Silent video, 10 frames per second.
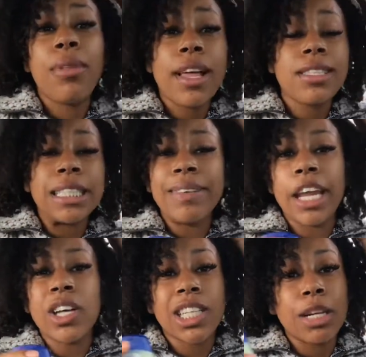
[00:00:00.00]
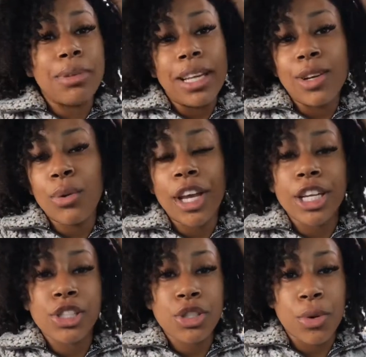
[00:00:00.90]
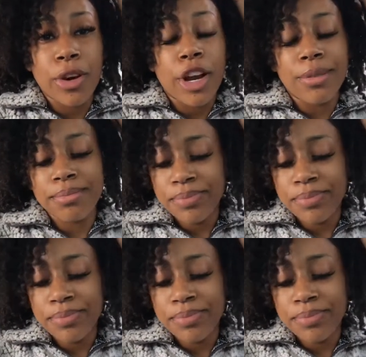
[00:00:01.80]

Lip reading: Plus this video is gonna be quick and short.